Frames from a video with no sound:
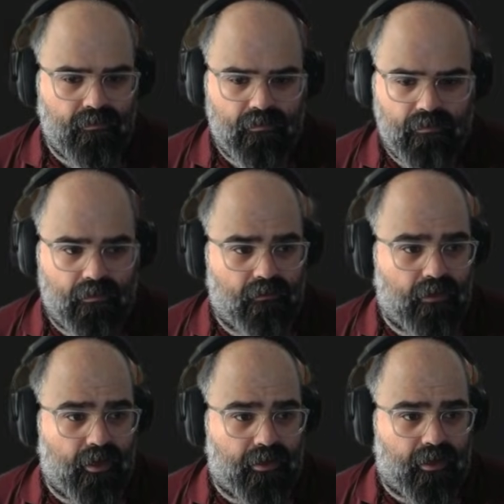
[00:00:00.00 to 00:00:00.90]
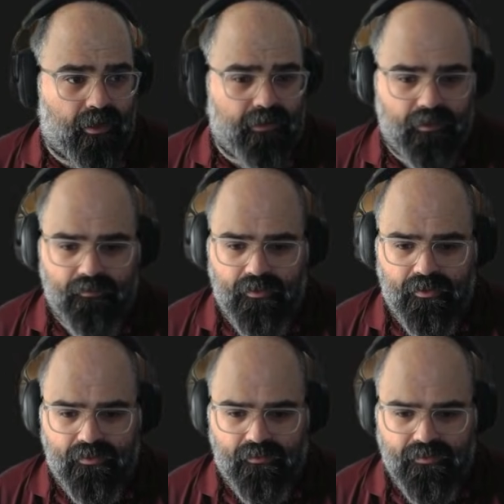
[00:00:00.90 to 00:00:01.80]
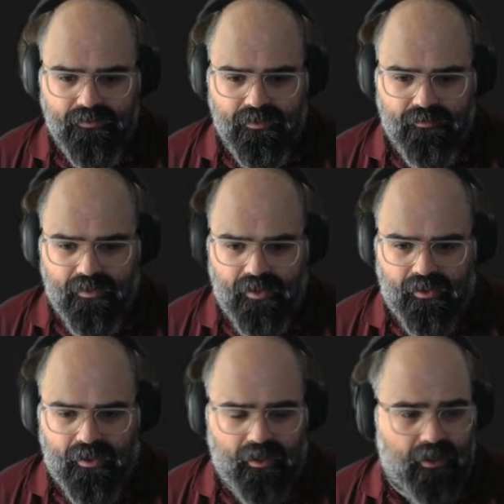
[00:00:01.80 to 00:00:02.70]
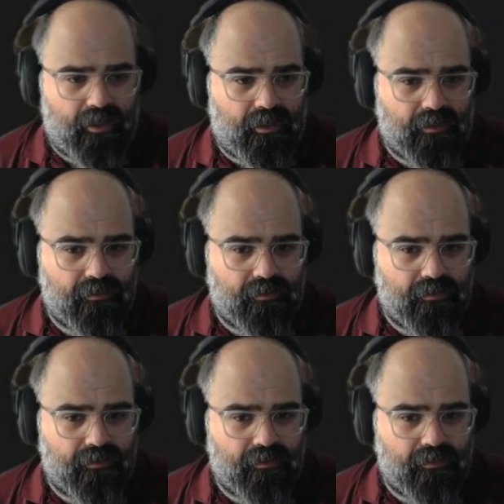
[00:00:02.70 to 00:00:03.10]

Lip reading: All right. I think what we're going to do is we're going to make a